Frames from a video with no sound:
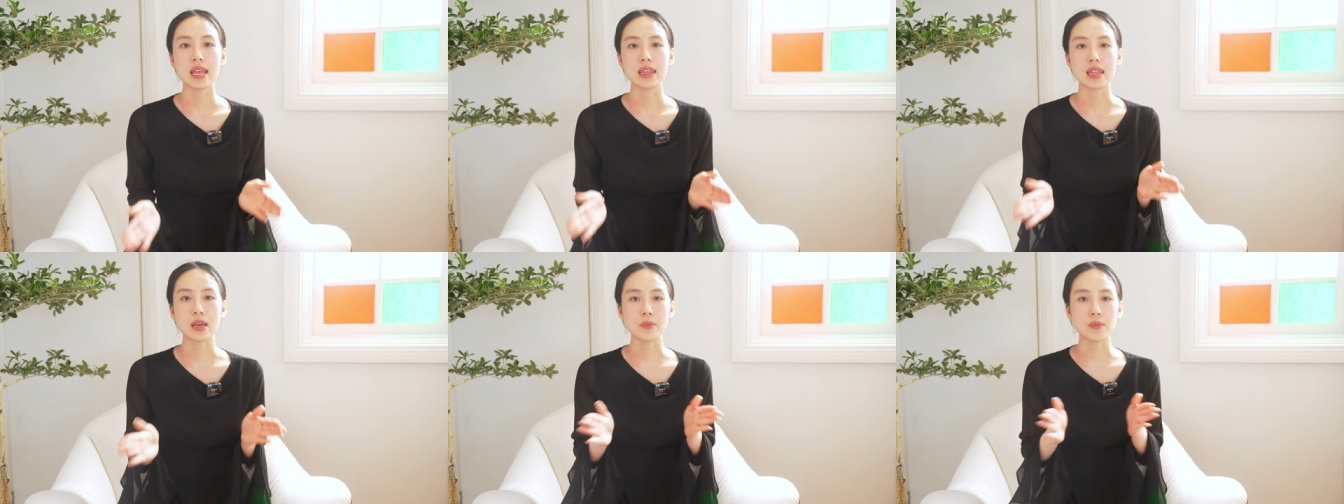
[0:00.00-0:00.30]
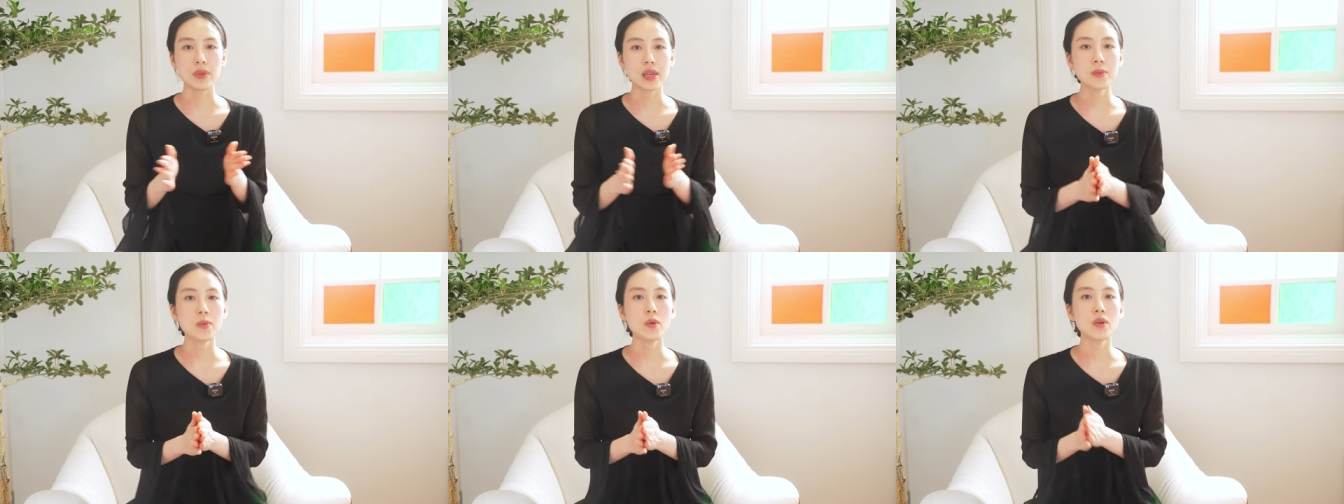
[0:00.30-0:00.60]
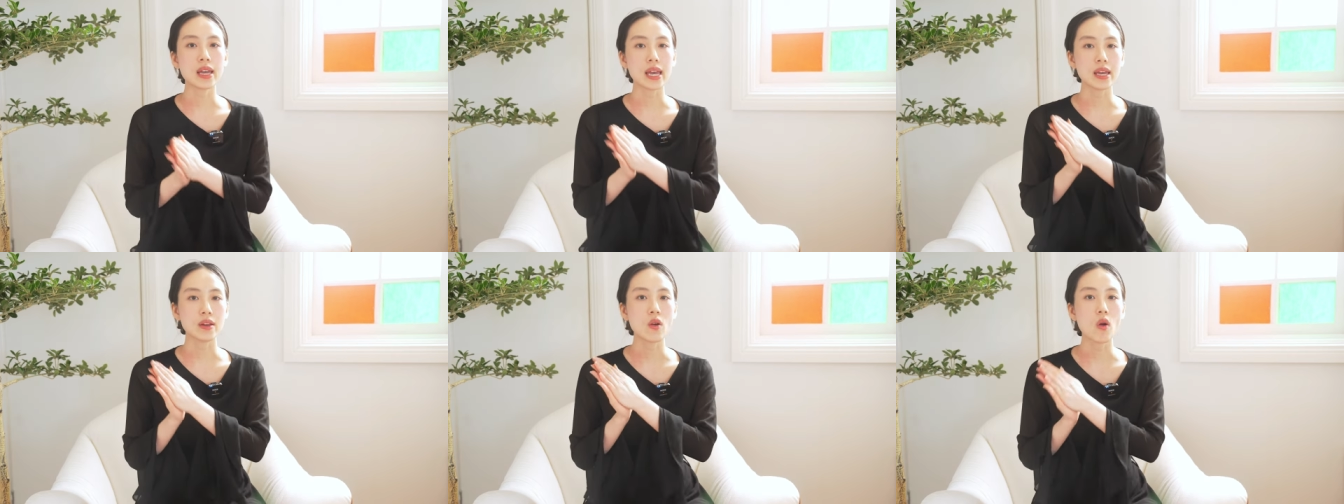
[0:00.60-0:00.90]
that
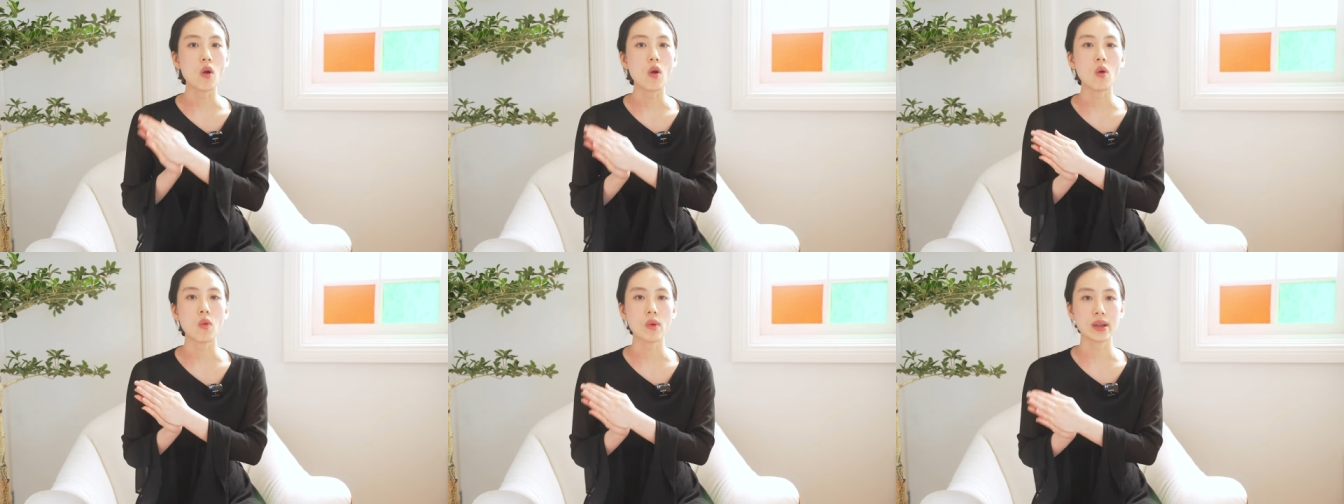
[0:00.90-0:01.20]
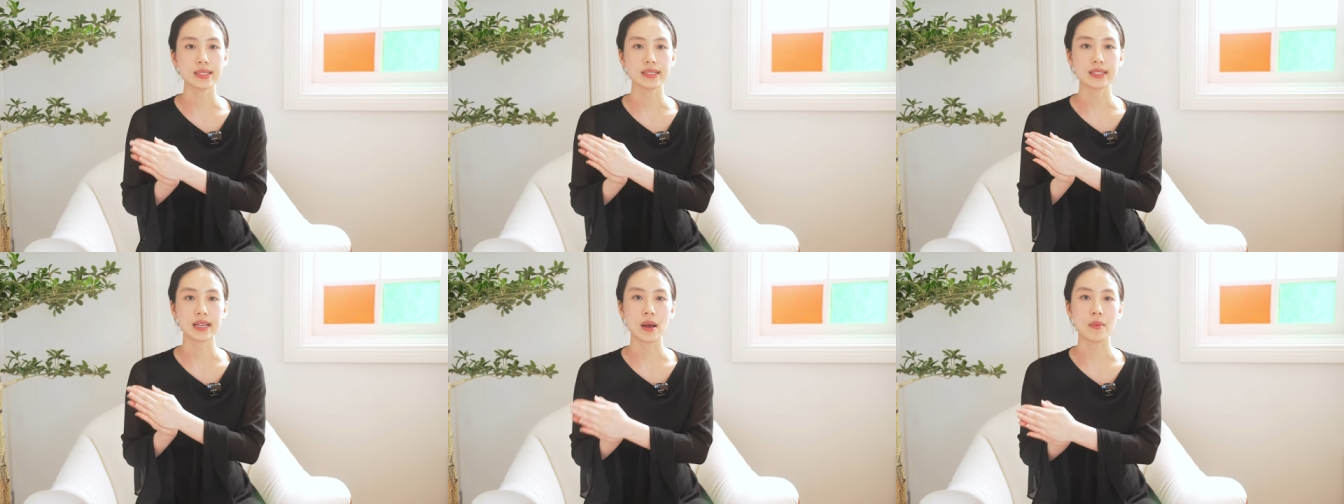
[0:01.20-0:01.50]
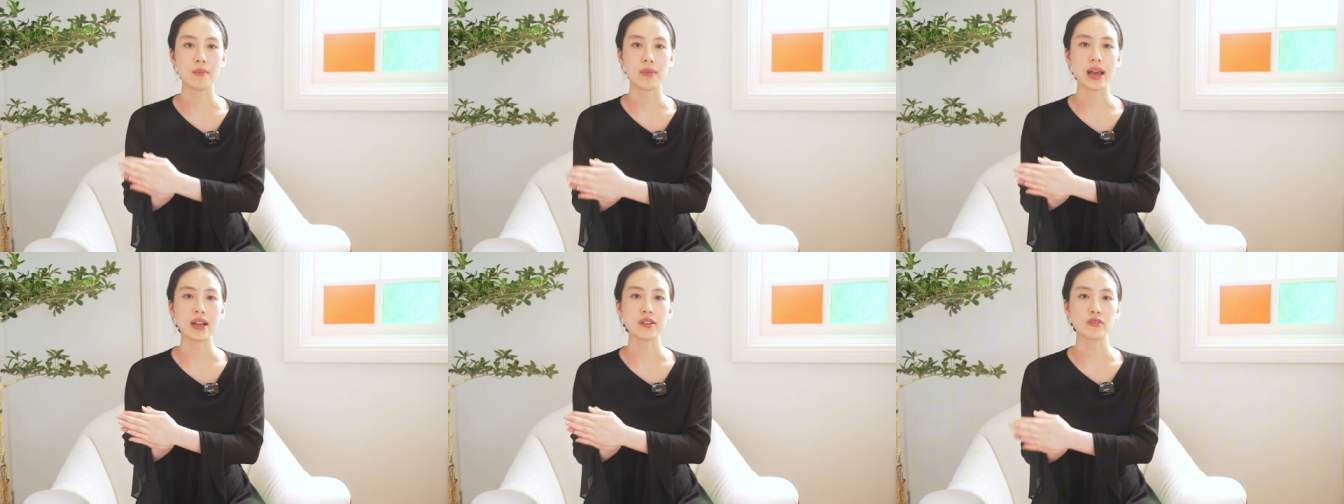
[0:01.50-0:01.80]
people can always
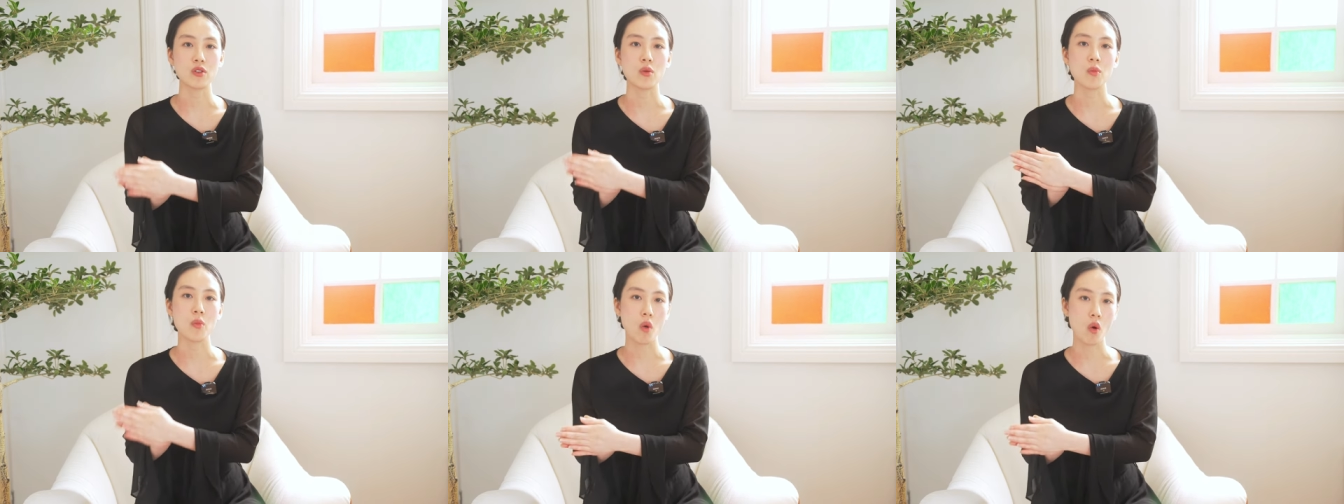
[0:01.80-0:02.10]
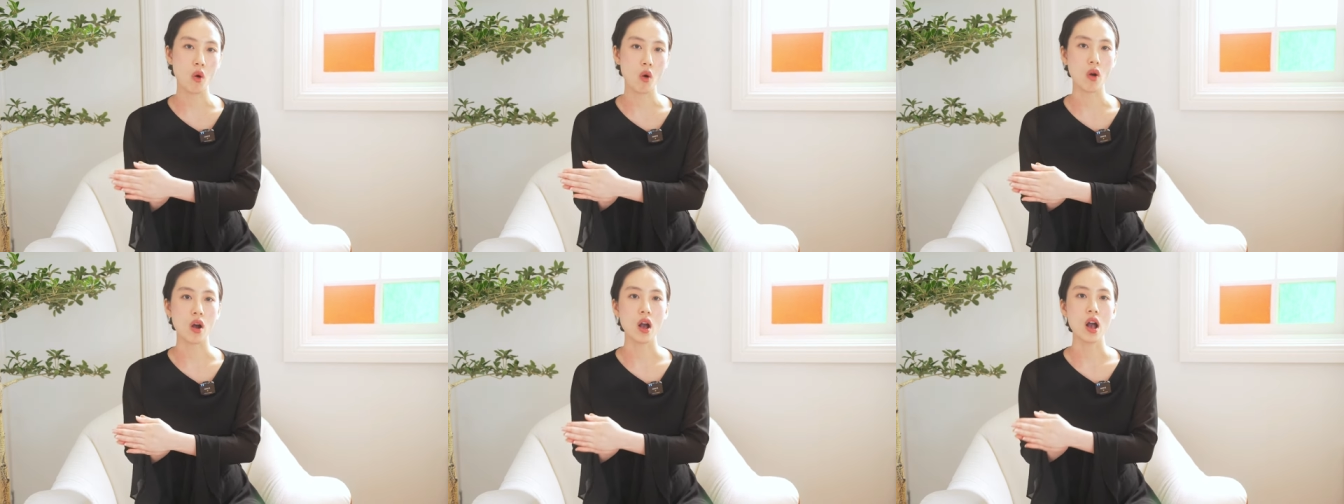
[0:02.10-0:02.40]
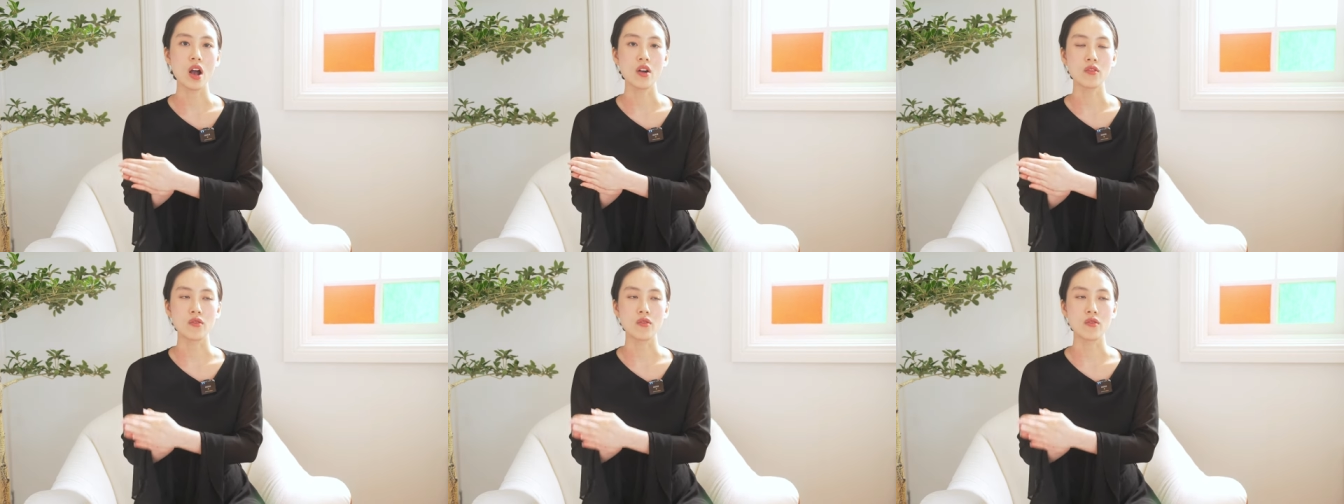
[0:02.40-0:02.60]
come back for more.